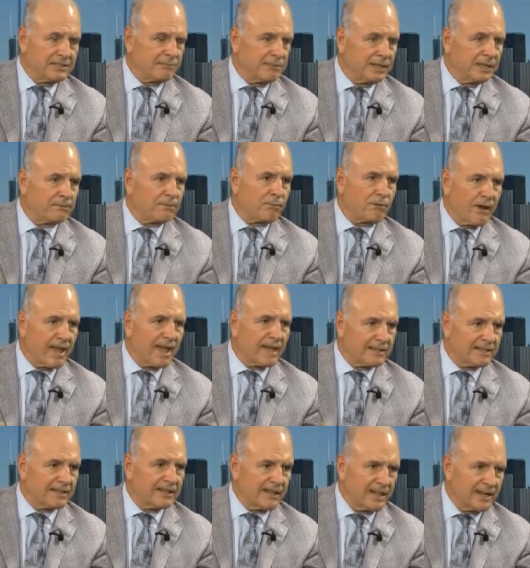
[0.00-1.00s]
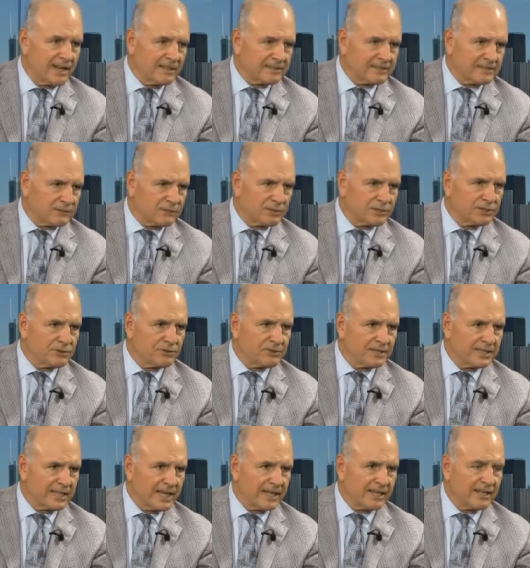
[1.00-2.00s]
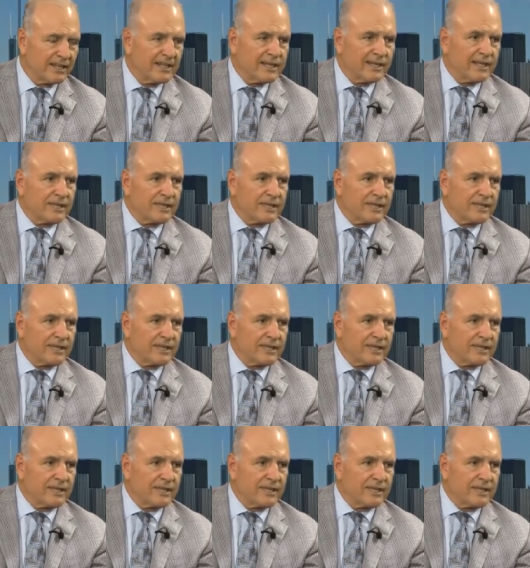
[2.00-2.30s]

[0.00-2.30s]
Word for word: big brand clients and we're doing that